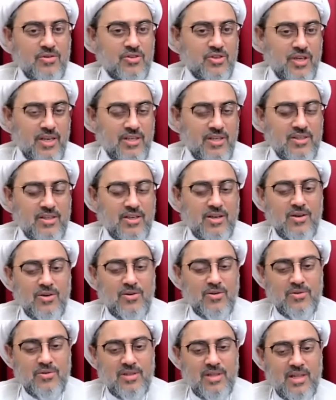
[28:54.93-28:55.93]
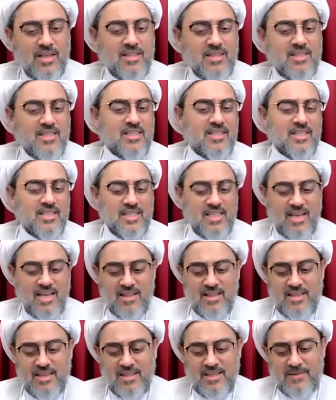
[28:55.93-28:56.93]
change the clothes, just
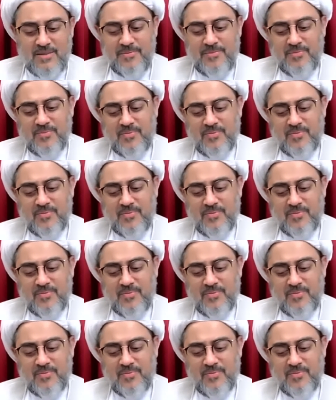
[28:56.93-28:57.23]
like these